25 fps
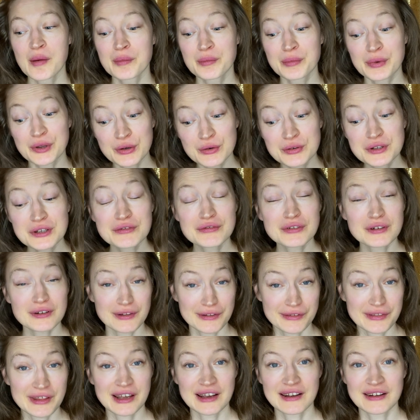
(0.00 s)
beautiful
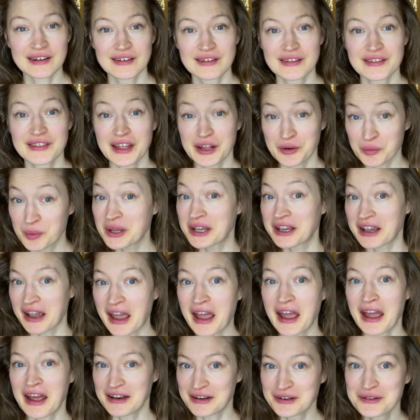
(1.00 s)
thing that we
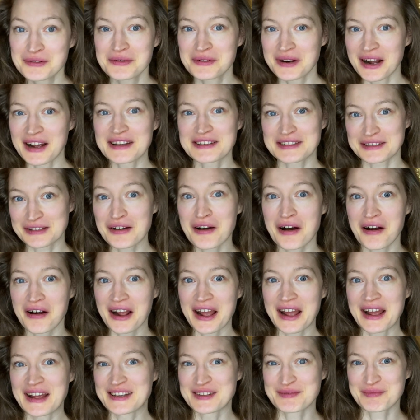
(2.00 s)
can do as long
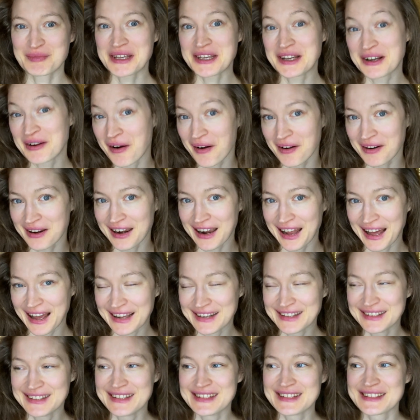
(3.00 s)
as being
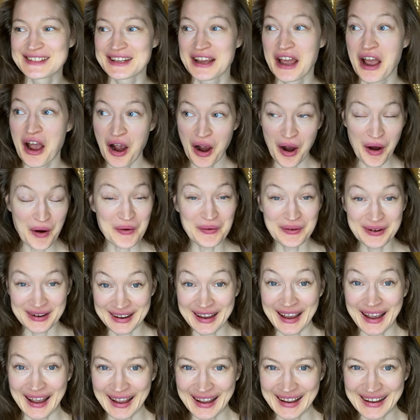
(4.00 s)
online is
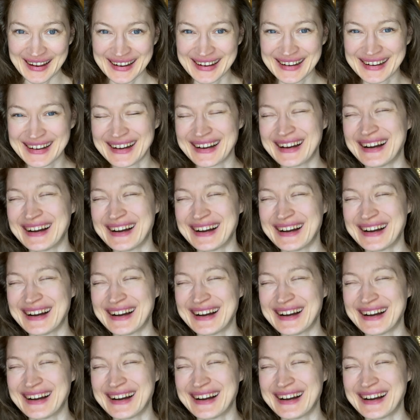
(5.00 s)
okay.